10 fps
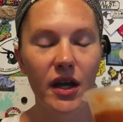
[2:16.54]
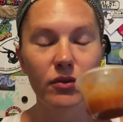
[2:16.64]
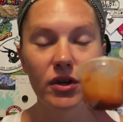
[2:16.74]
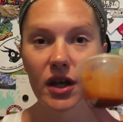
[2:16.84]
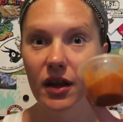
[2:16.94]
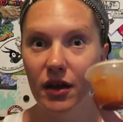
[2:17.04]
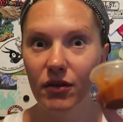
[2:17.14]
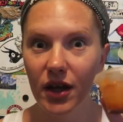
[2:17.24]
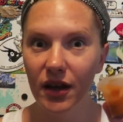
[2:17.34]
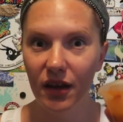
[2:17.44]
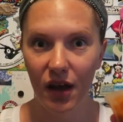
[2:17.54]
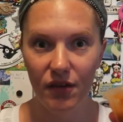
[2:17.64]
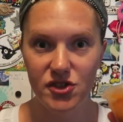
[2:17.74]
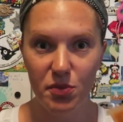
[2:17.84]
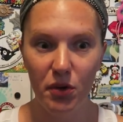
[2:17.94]
I really, really
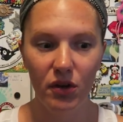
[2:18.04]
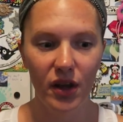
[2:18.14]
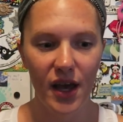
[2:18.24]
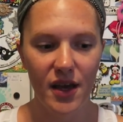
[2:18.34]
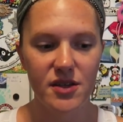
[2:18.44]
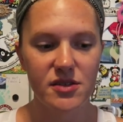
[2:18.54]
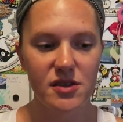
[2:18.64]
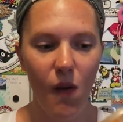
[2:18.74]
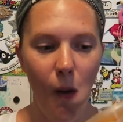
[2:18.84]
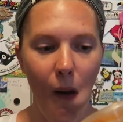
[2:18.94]
love Chipotle's